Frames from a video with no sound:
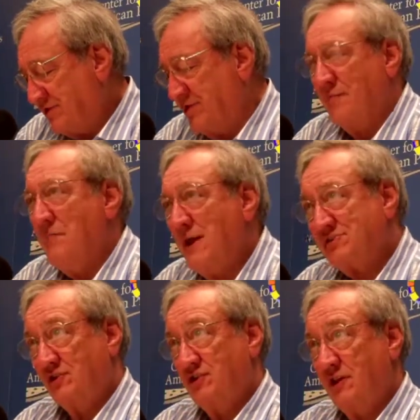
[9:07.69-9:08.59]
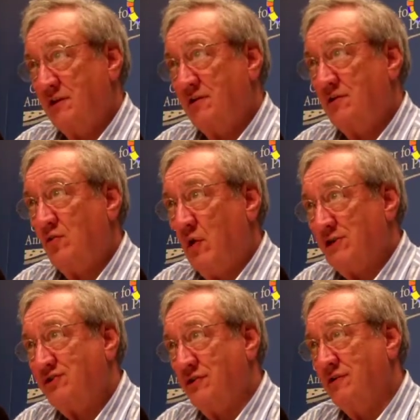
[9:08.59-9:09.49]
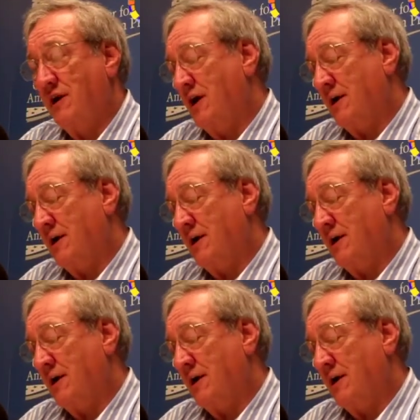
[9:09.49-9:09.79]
to the messaging question.